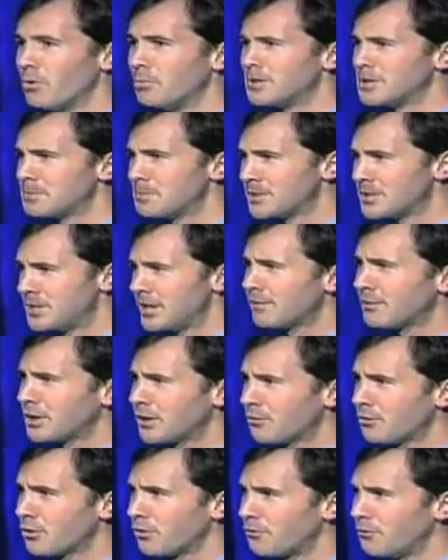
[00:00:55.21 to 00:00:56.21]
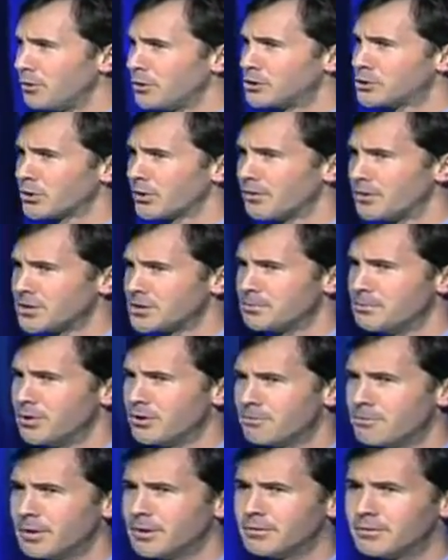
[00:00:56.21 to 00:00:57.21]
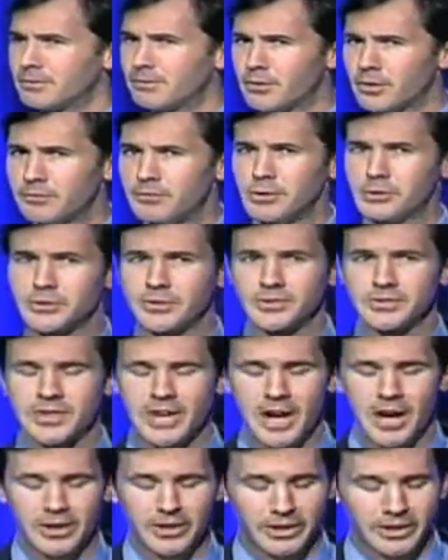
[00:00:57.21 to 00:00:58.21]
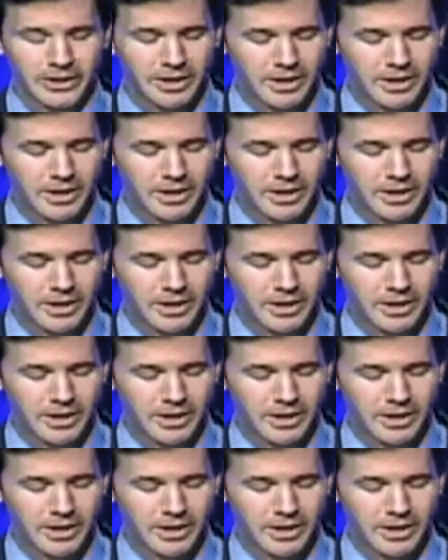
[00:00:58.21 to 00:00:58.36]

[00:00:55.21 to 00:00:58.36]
but specifically for the future of this movement, for the future of scouting.